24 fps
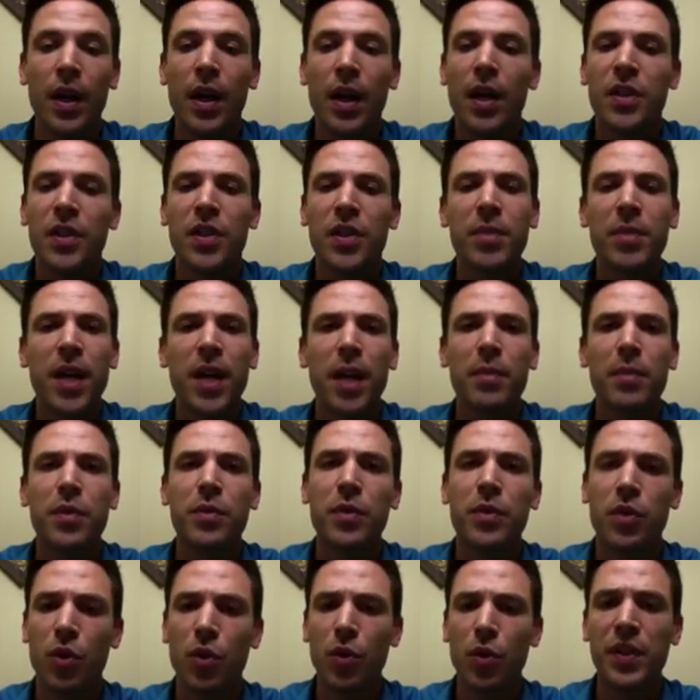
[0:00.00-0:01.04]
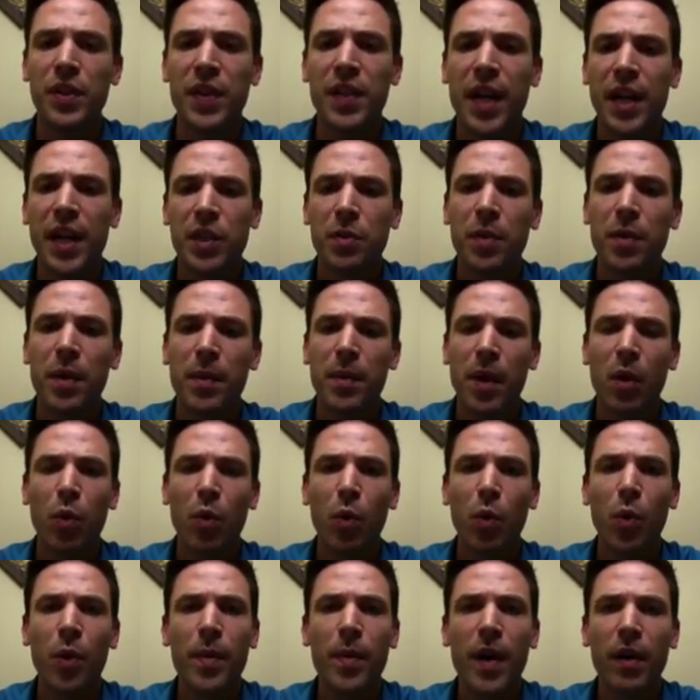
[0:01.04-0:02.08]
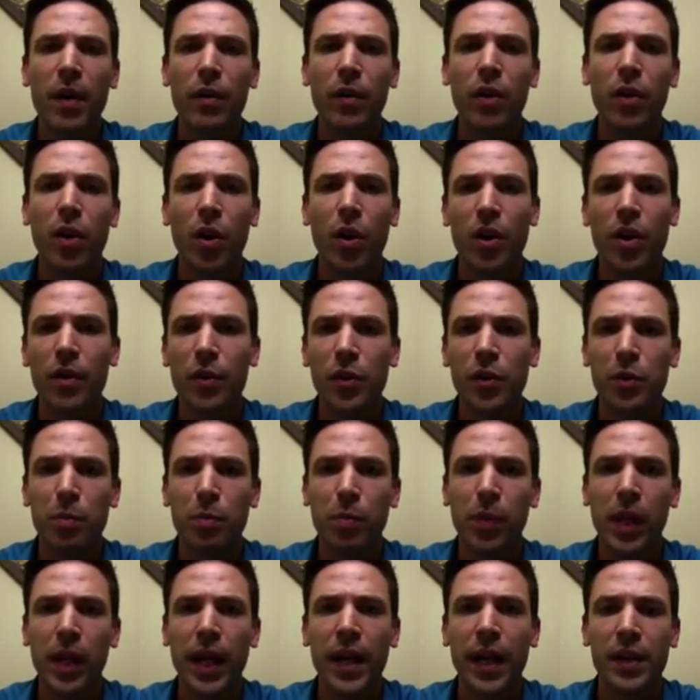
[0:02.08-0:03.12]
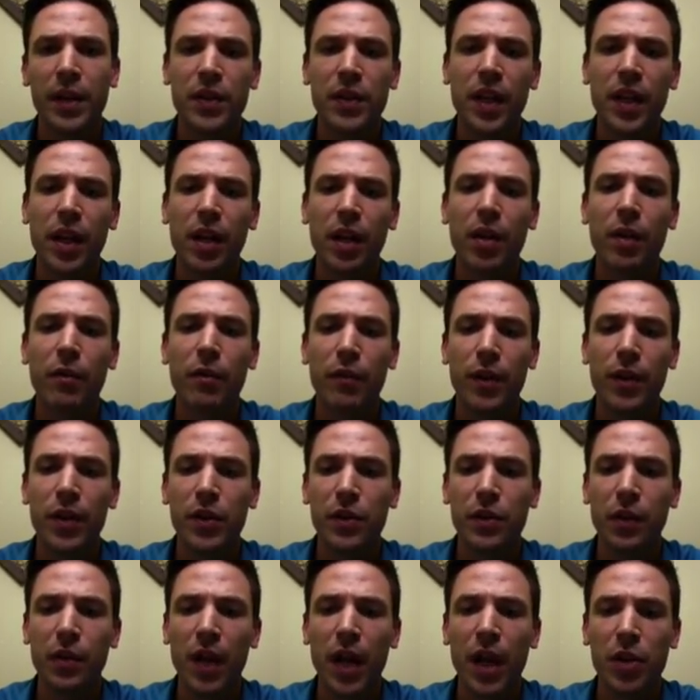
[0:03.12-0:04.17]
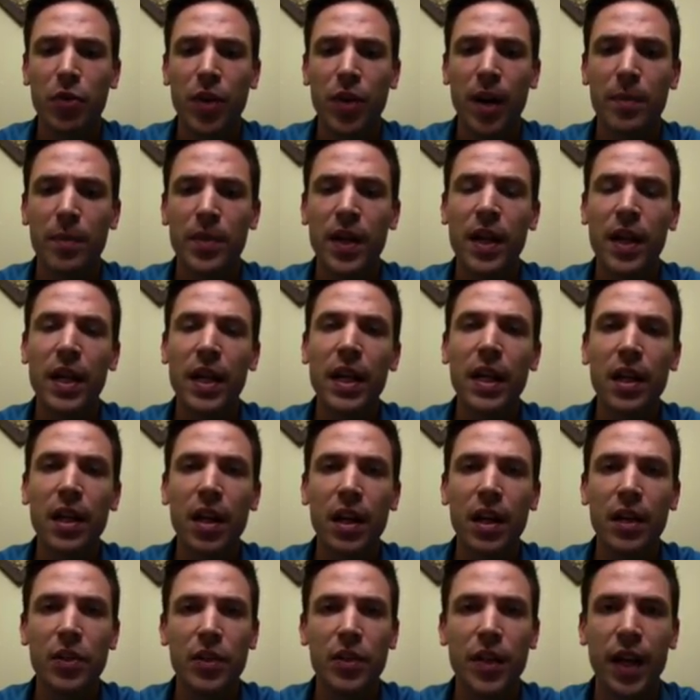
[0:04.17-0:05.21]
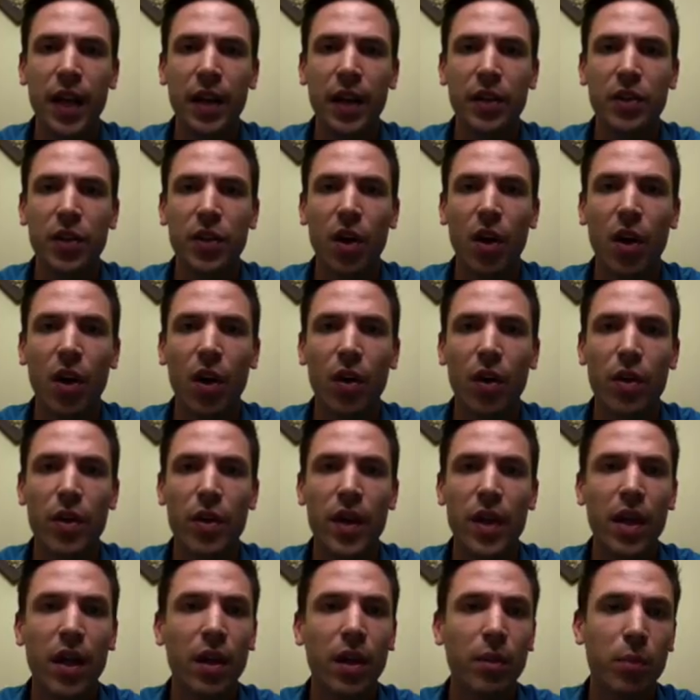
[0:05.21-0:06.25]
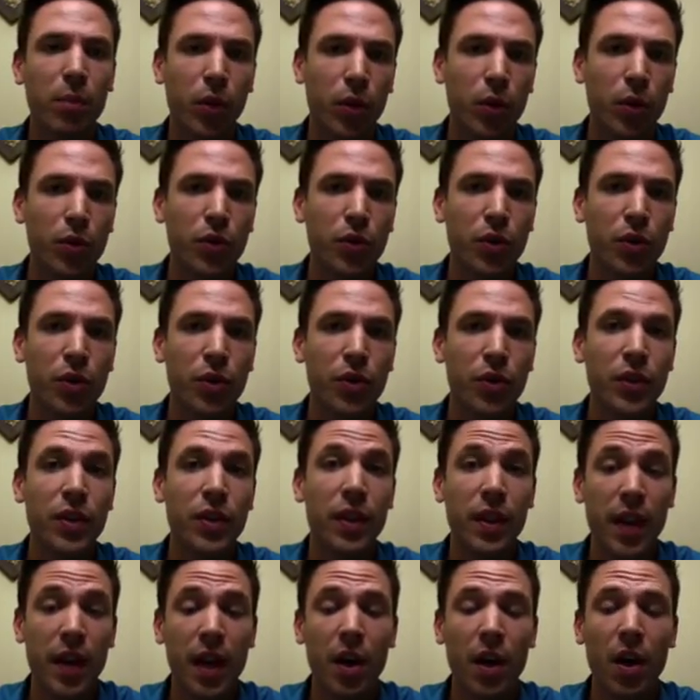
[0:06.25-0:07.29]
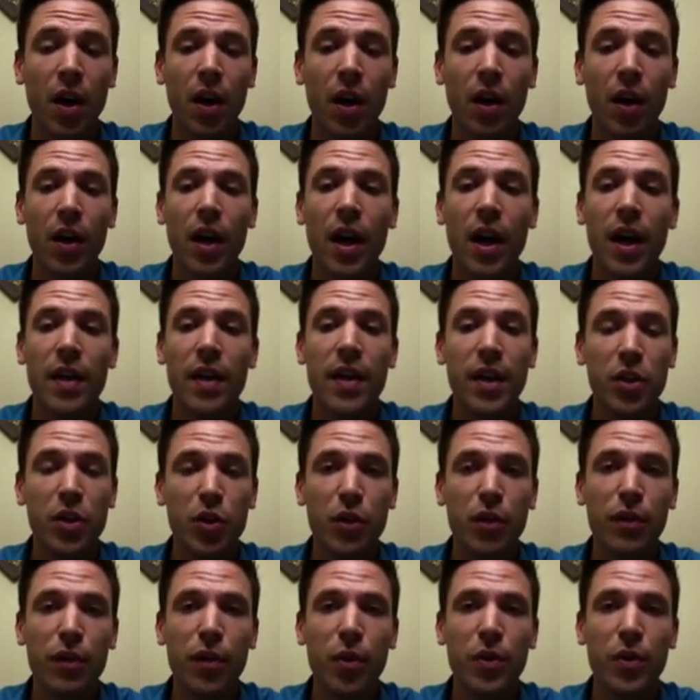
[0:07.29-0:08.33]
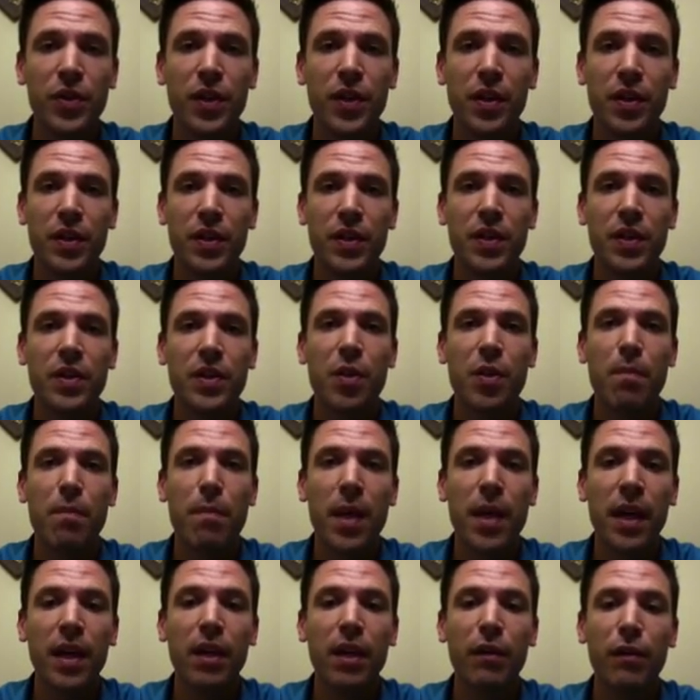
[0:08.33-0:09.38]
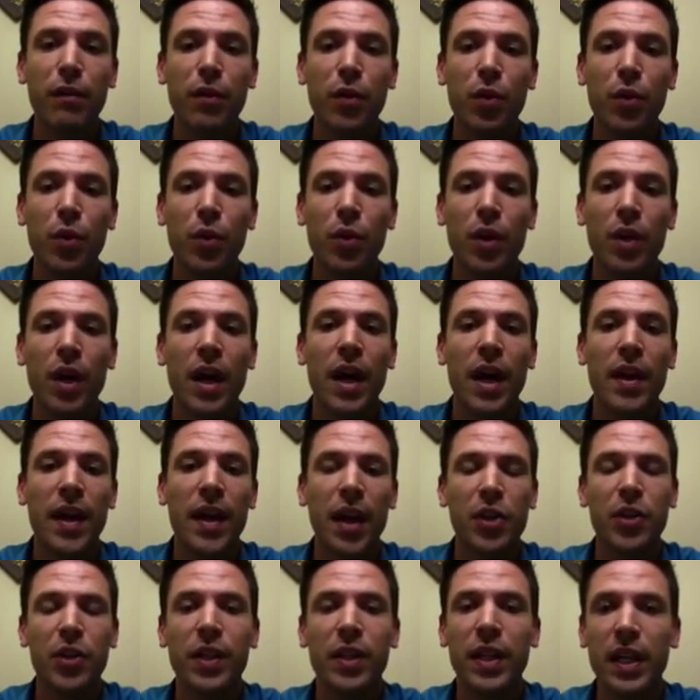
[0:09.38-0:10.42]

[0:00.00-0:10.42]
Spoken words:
Sometimes students ask me about, well, what about carnivorous plants like Venus flytraps that eat insects? Are they producers? They are. They do photosynthesis, they're making food. They actually